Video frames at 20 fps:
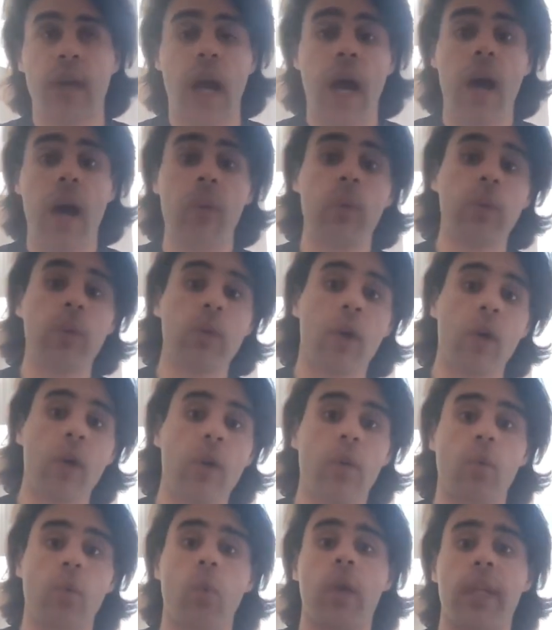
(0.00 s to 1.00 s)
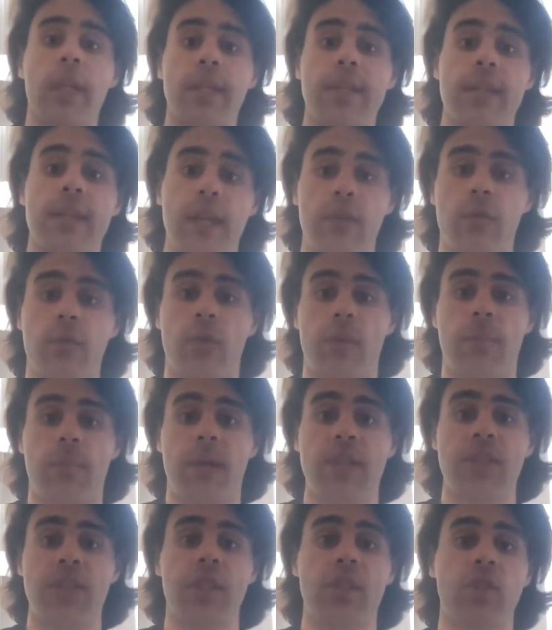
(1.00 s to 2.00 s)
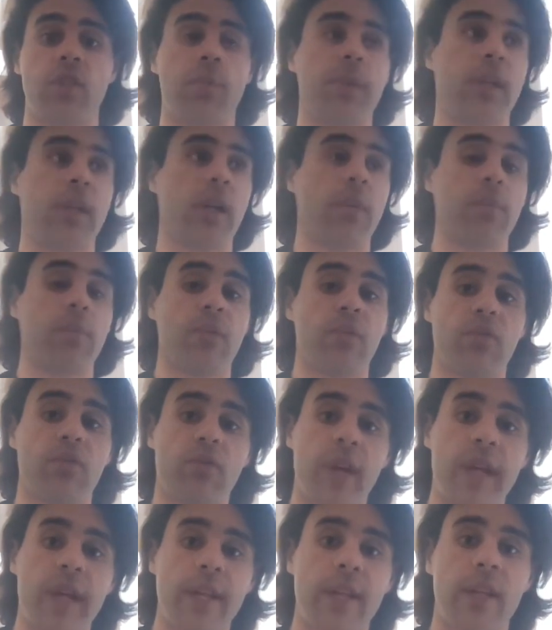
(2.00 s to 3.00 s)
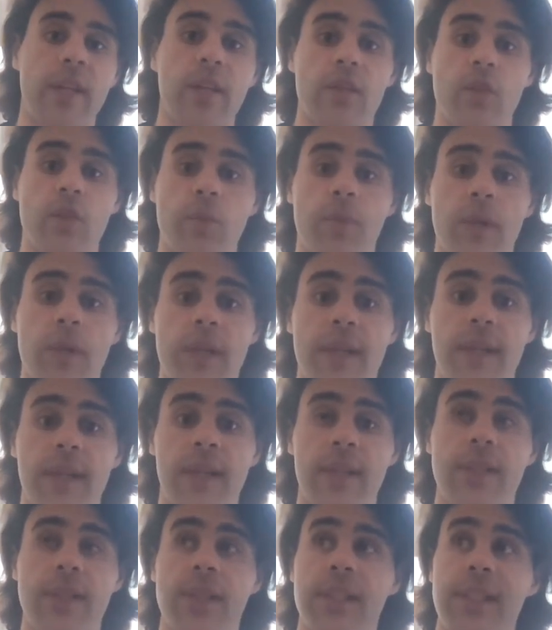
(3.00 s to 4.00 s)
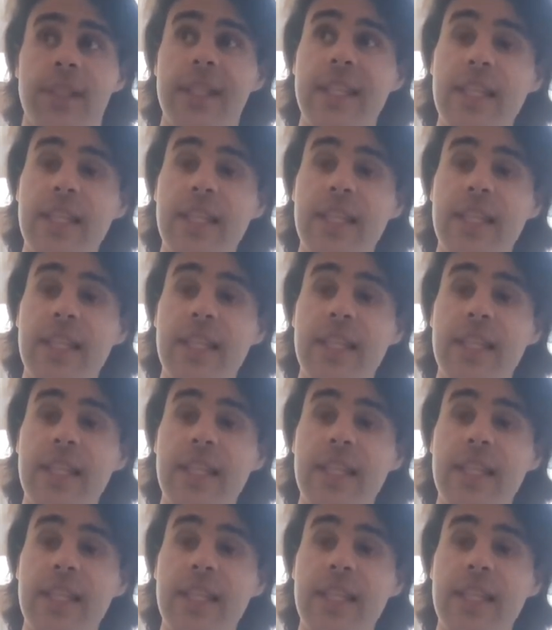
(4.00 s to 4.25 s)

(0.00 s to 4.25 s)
how long will it take for a machine to become radically superintelligent